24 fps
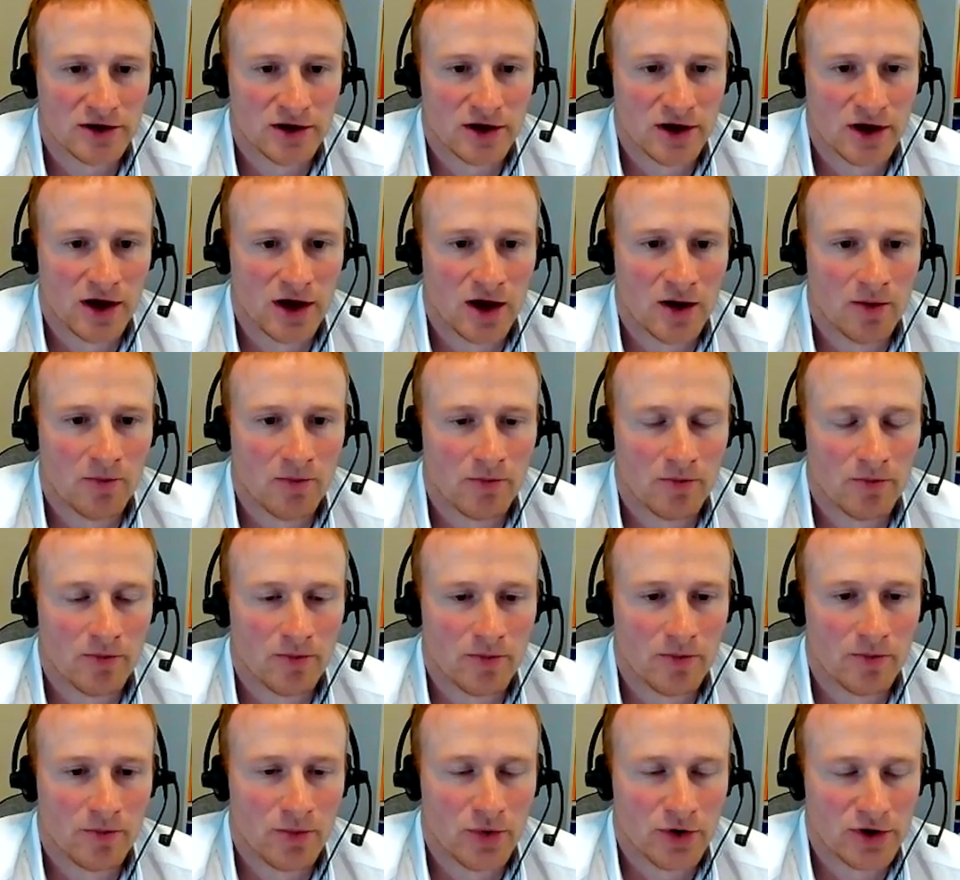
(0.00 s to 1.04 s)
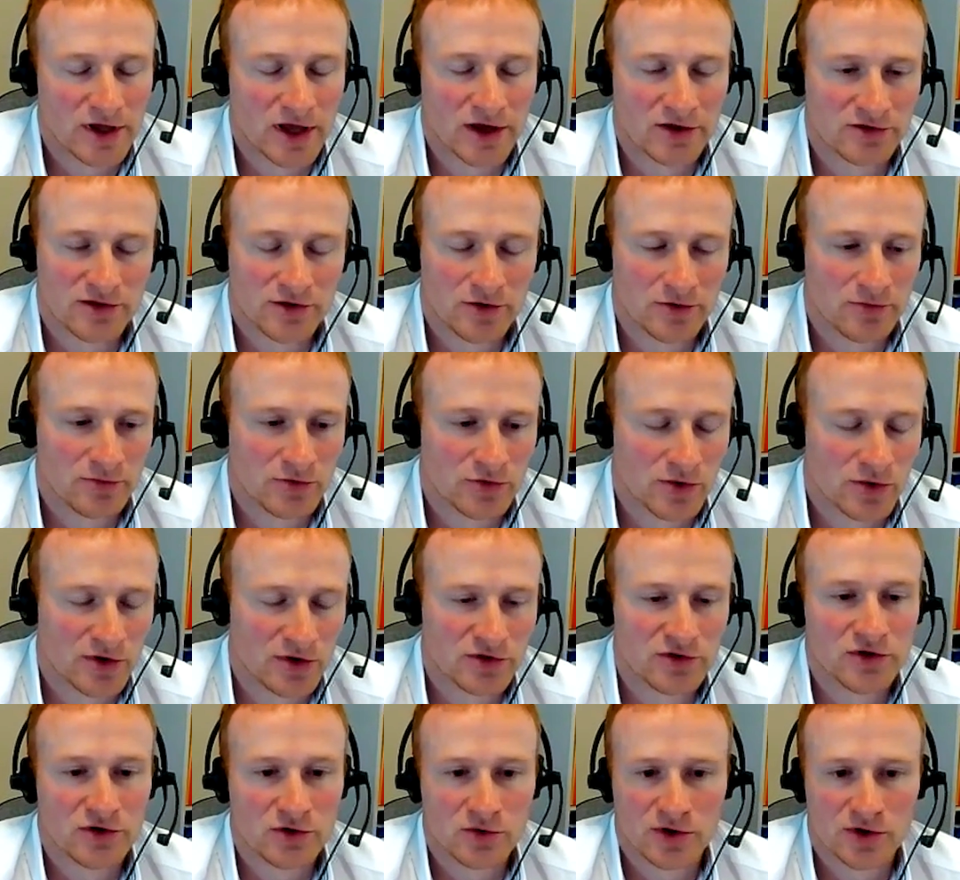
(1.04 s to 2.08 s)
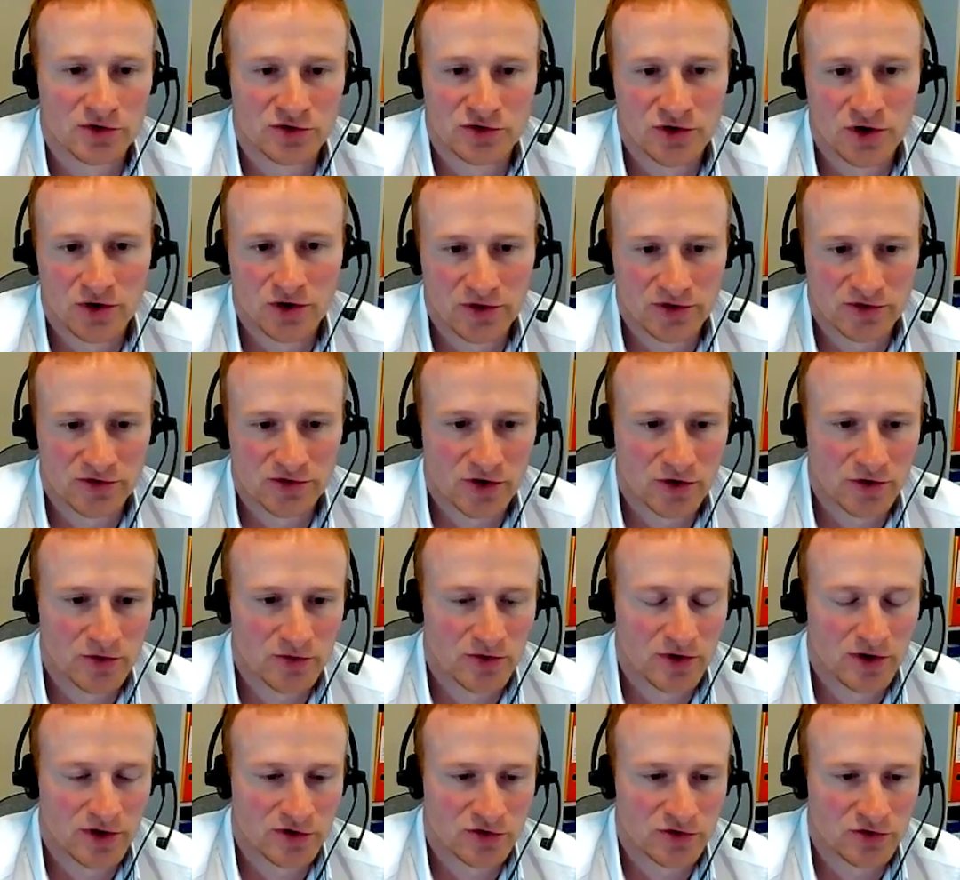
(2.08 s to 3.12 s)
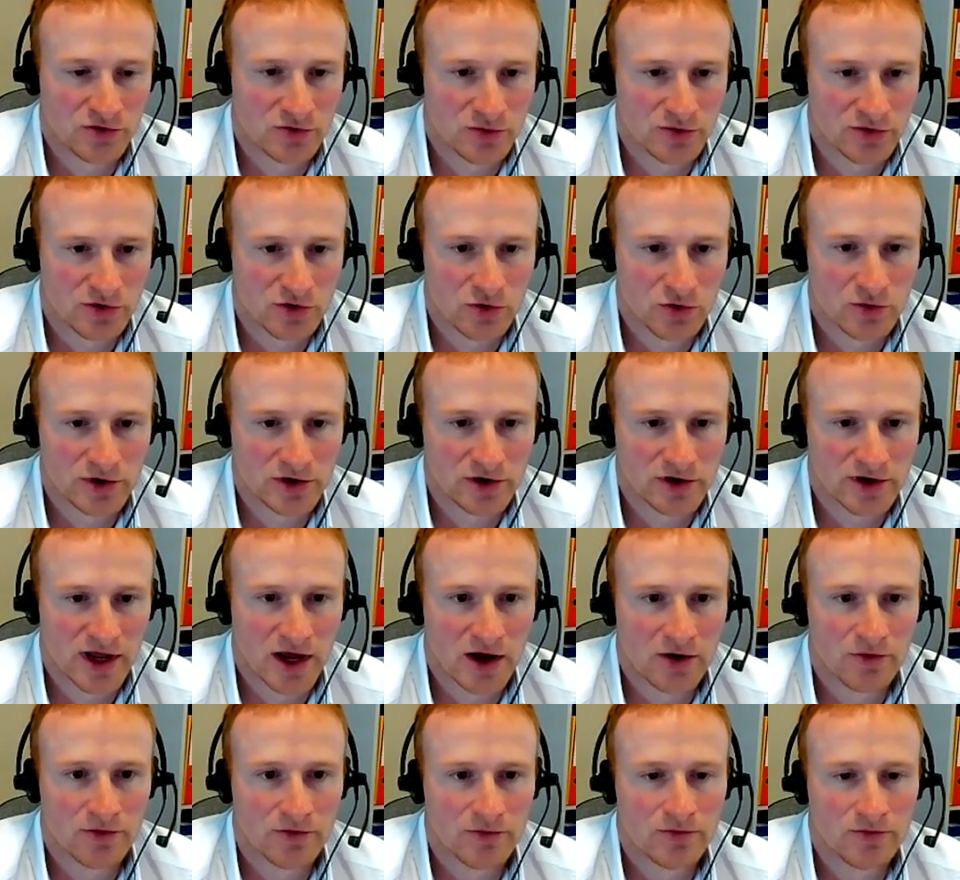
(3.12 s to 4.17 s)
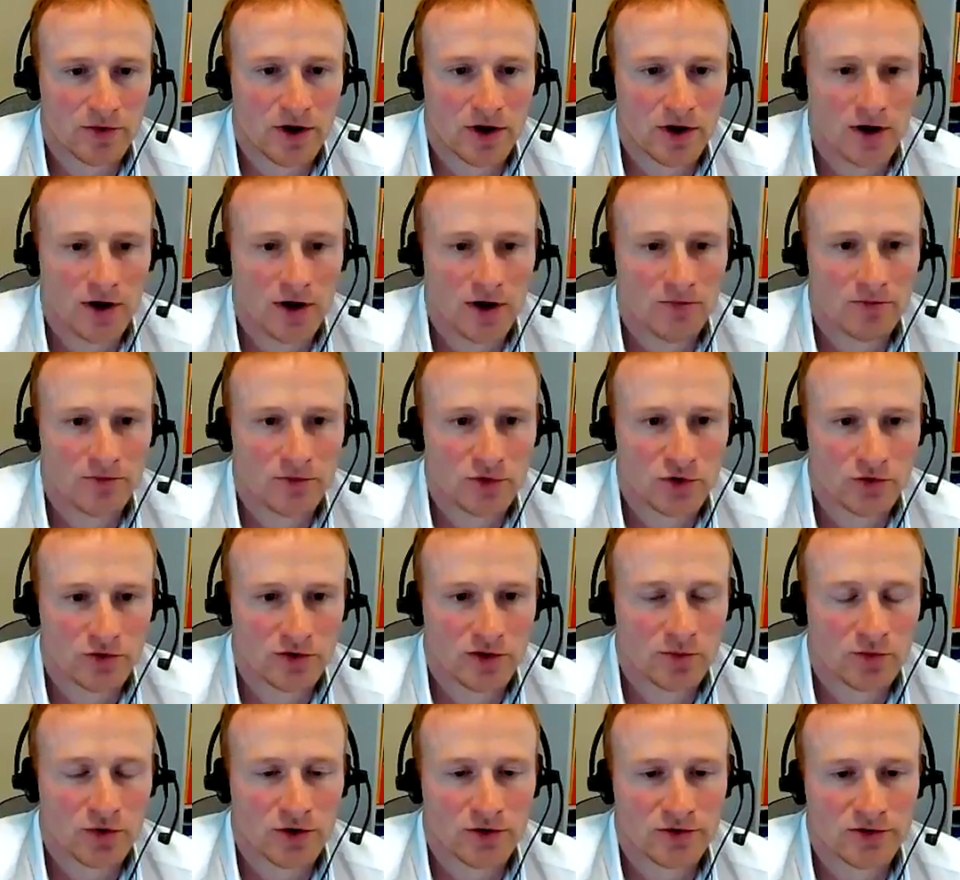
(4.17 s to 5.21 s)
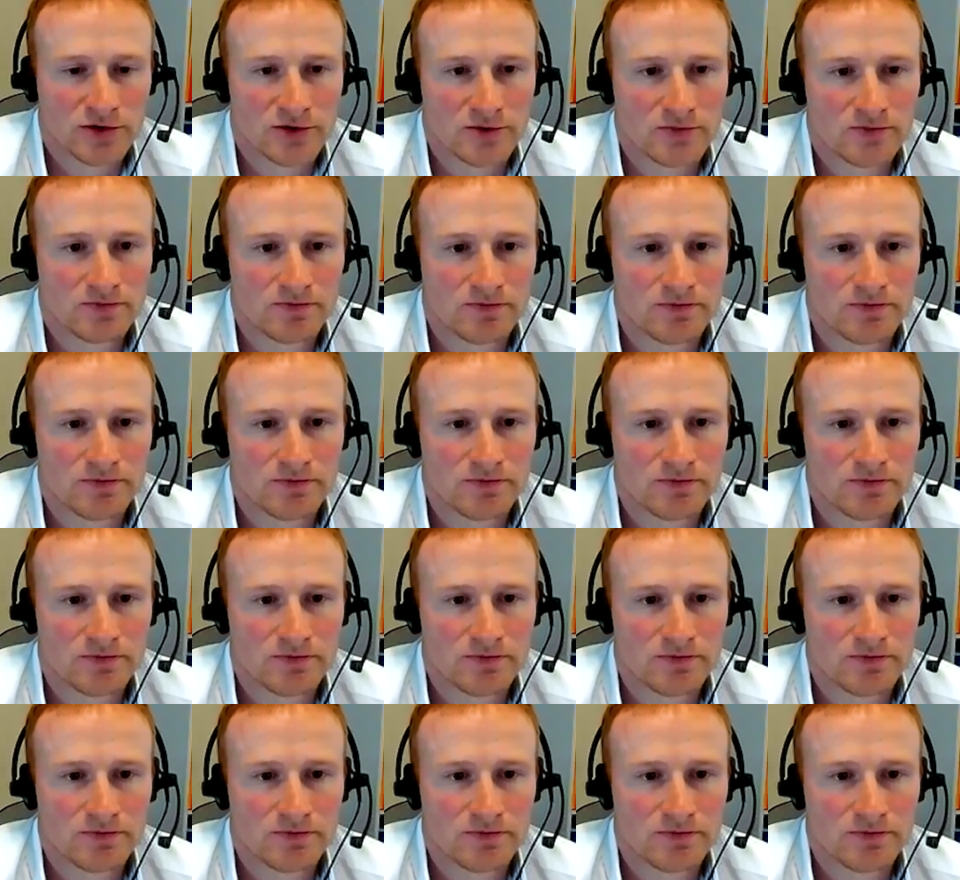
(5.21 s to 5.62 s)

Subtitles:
But yes, to answer your question, no, there's no issues with cooling down during the process.